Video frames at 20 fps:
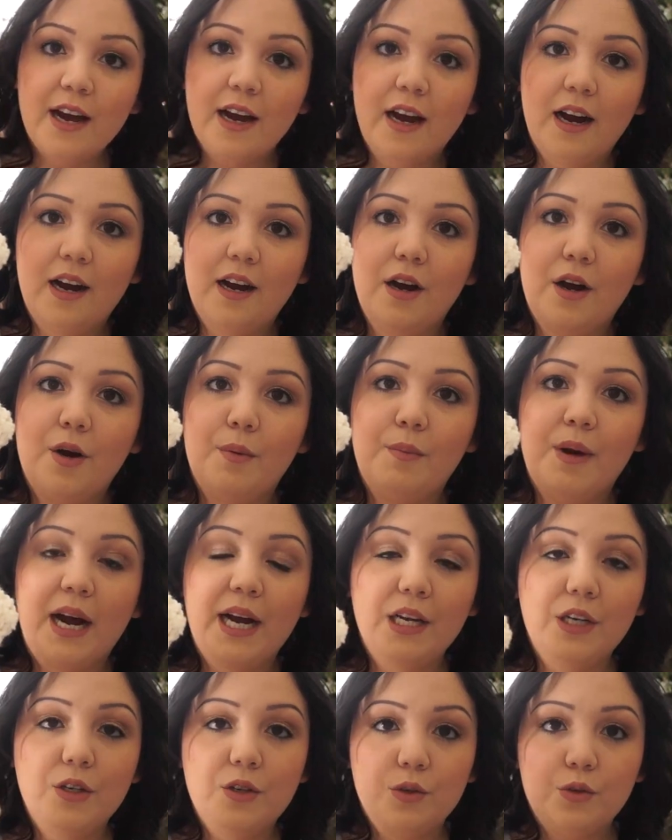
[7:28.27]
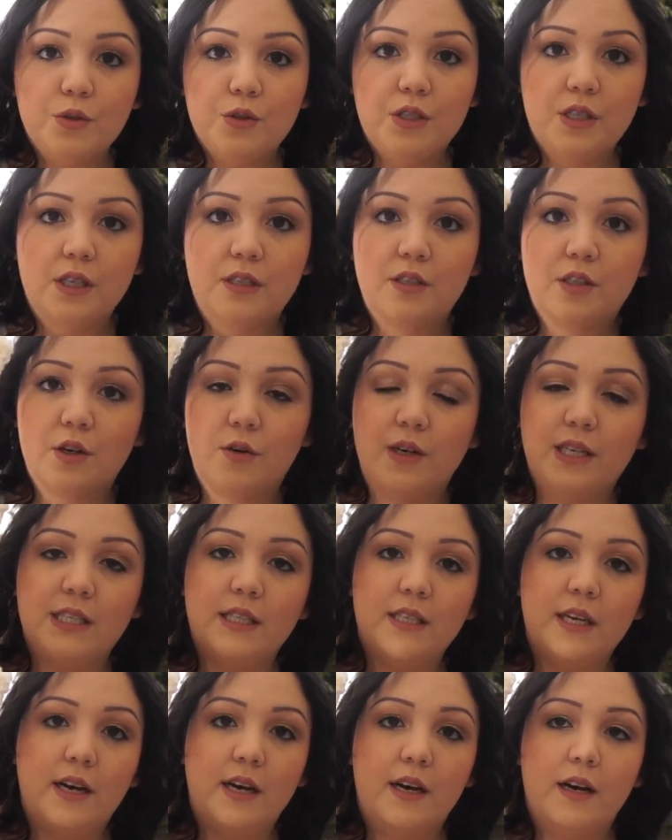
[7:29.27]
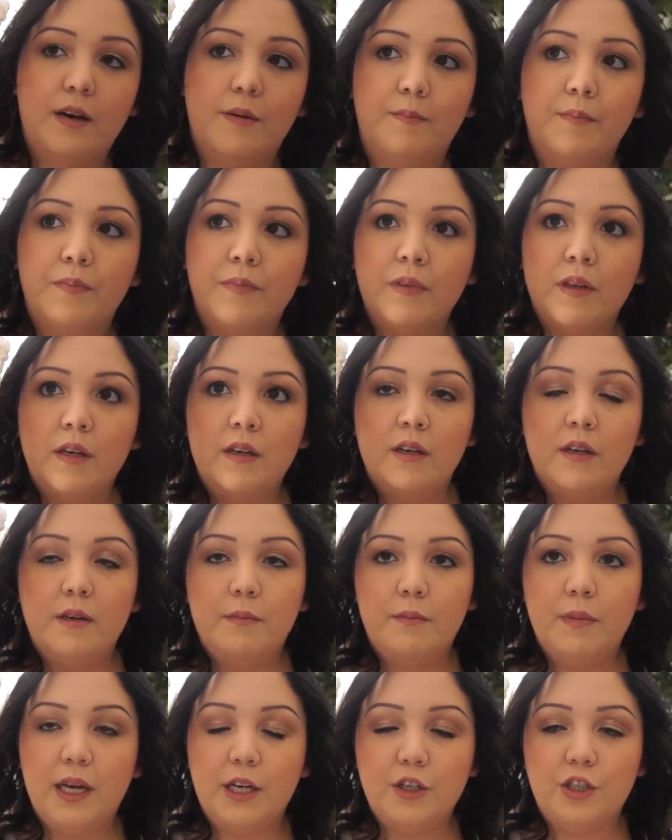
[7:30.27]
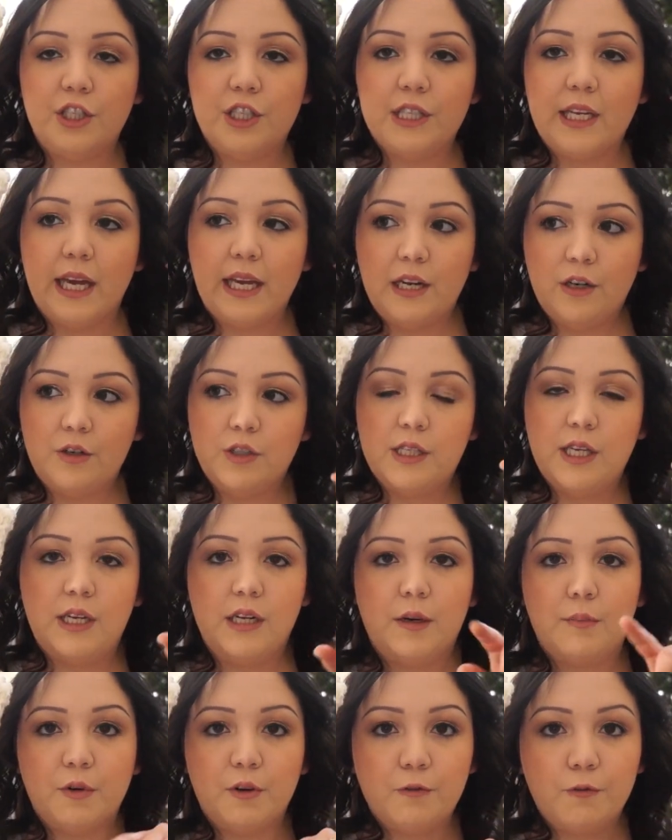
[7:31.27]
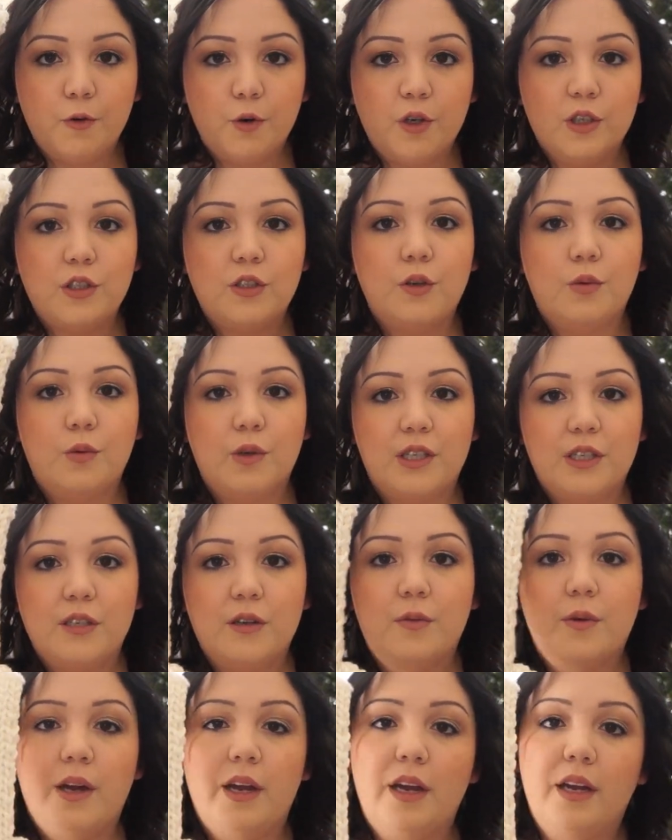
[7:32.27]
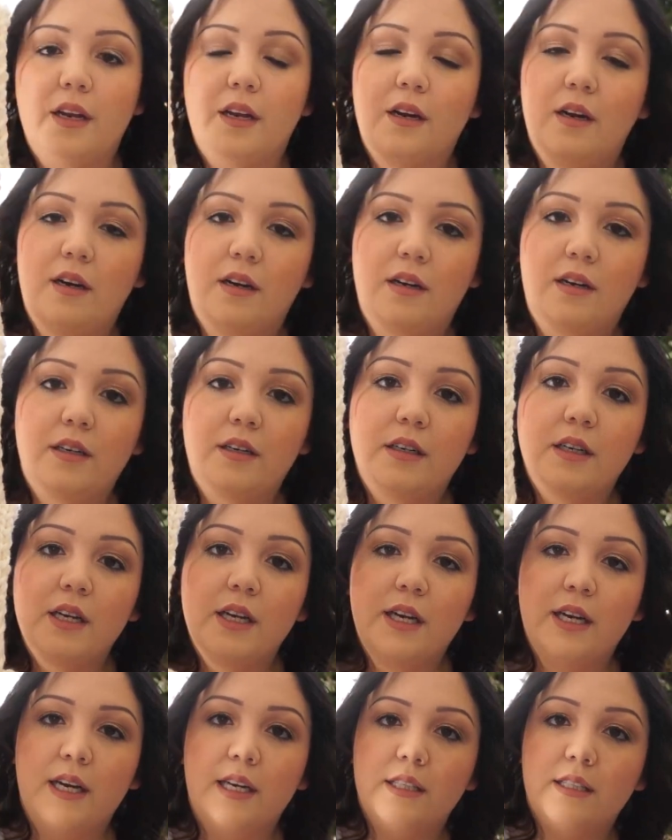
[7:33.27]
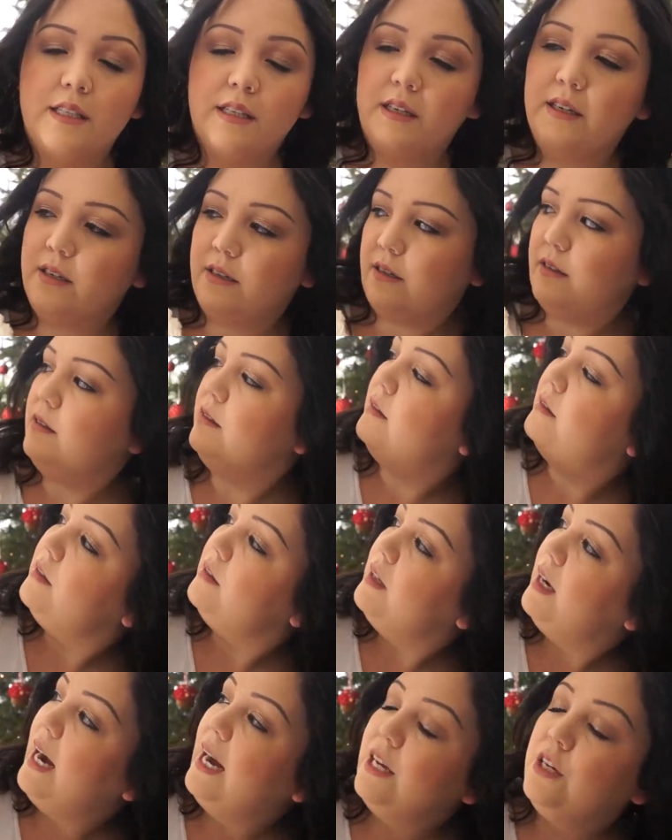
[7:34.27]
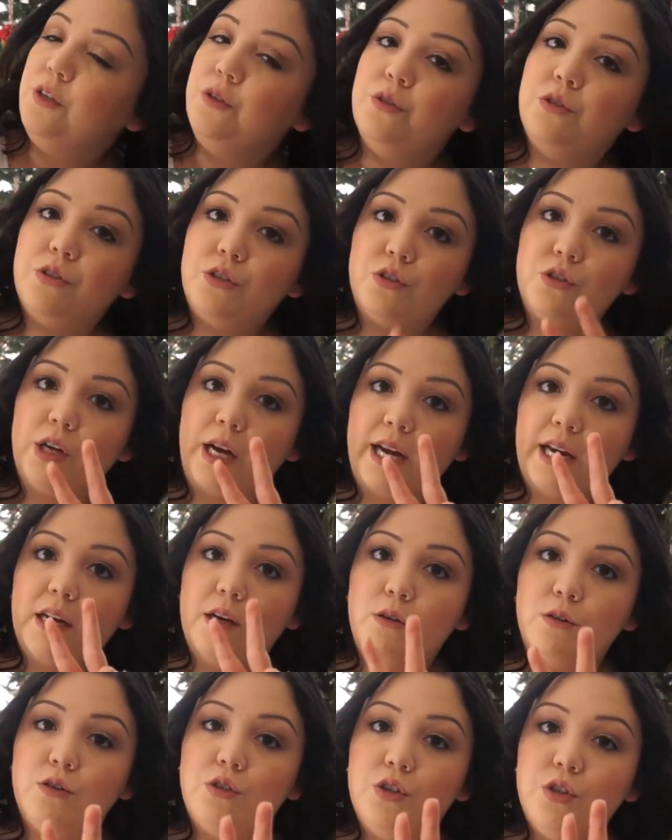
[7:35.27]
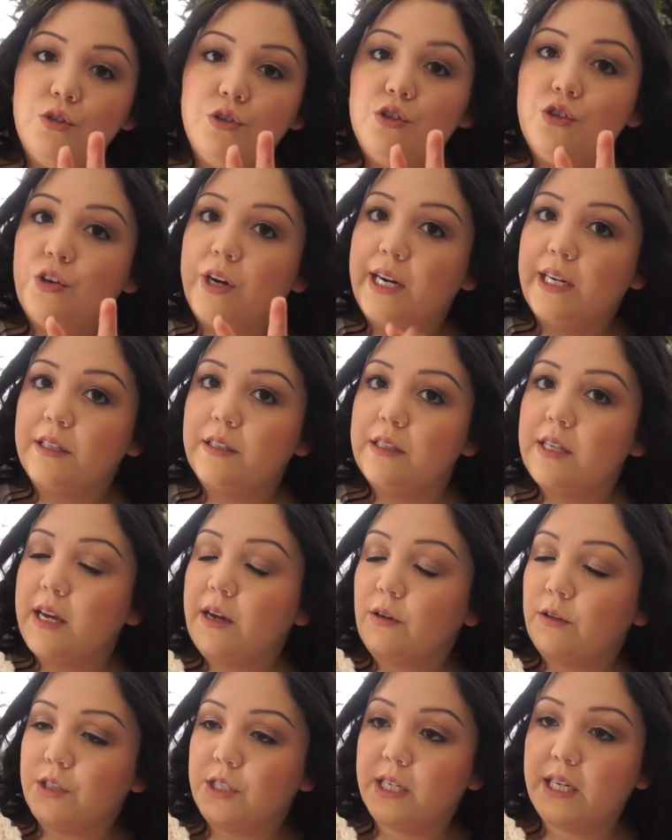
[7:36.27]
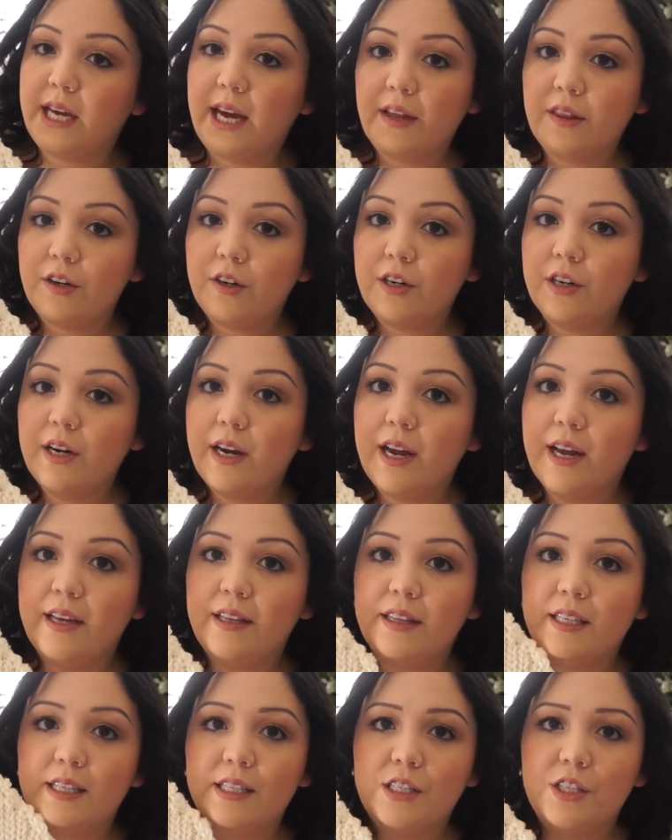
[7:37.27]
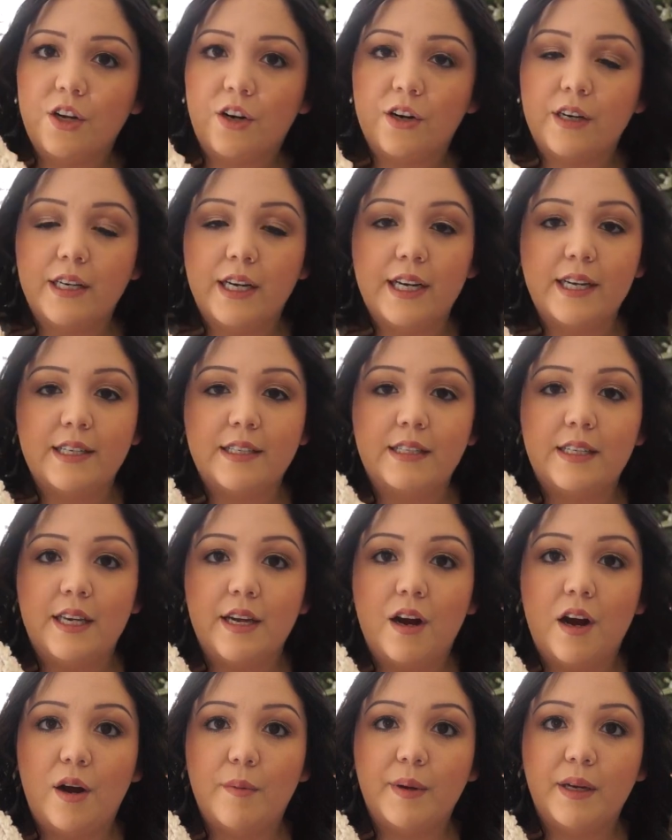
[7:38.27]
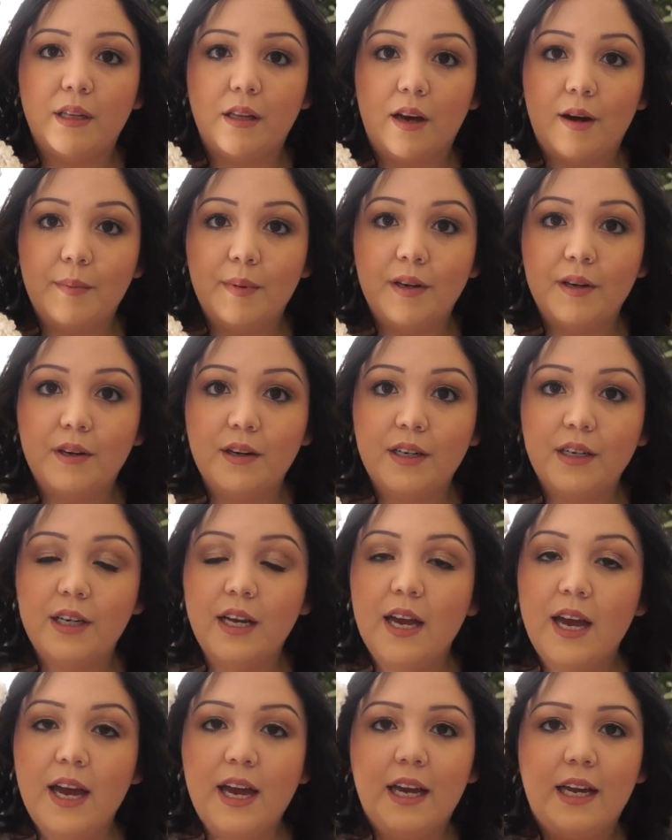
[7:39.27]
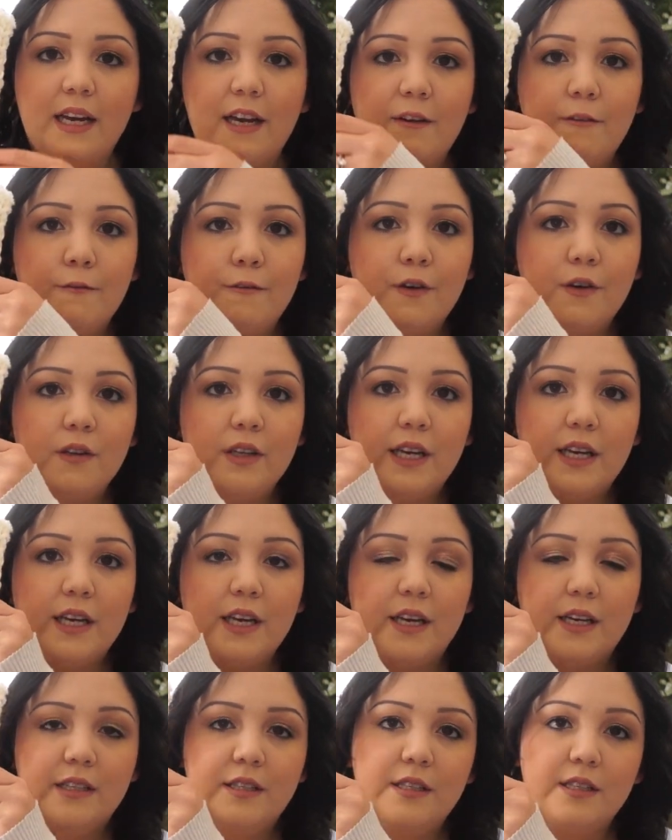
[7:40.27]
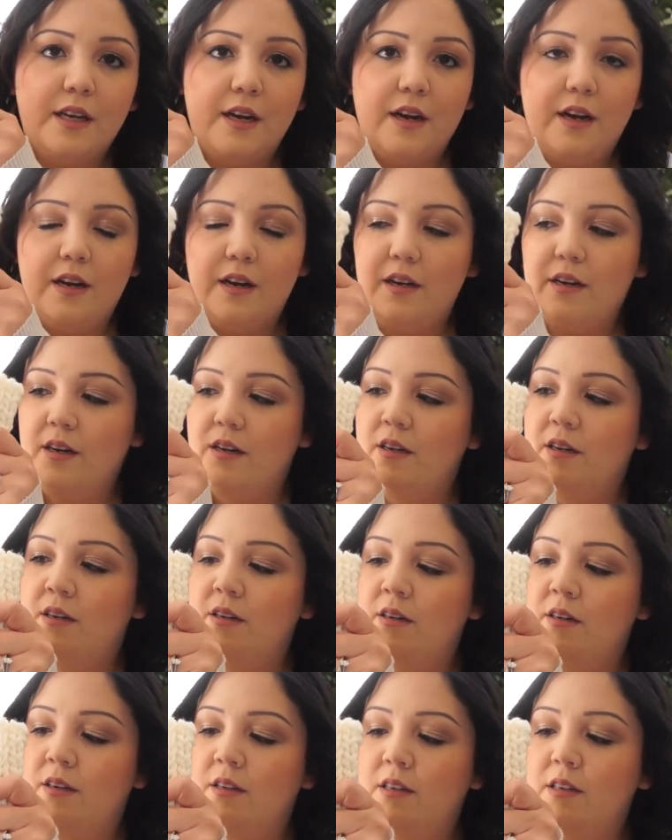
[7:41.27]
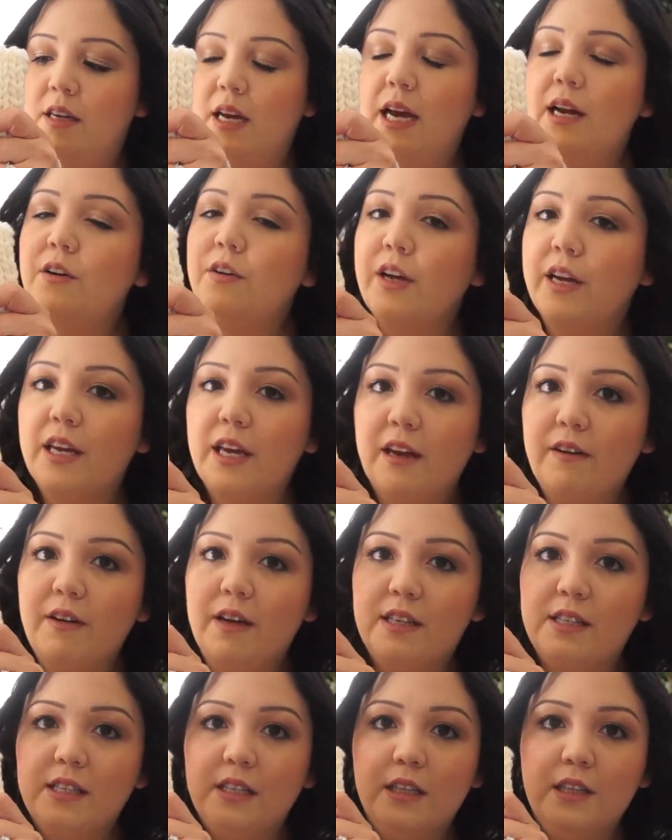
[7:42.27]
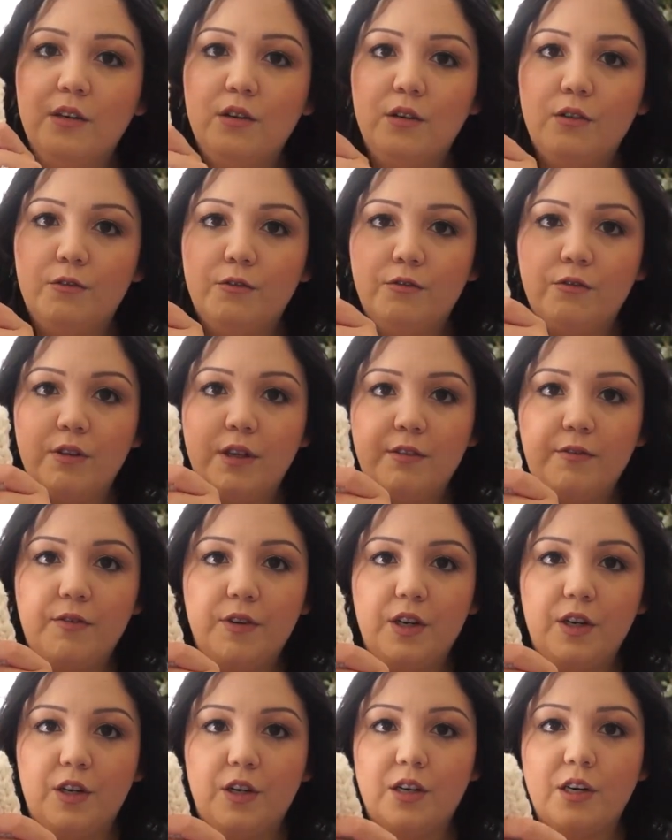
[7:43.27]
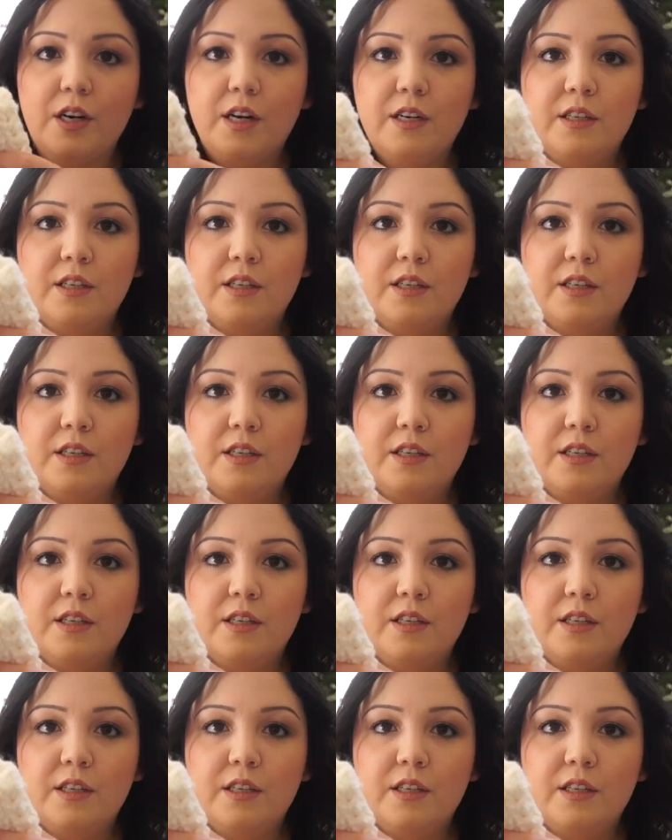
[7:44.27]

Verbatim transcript: Um, I used so it's. Uh, and our skin it'll say number four so where's the weight uh, it's a I used I held two strands held together and this yarn is the Hobby Lobby yarn and I feel like it's uh, I don't know, it's a little fluffier.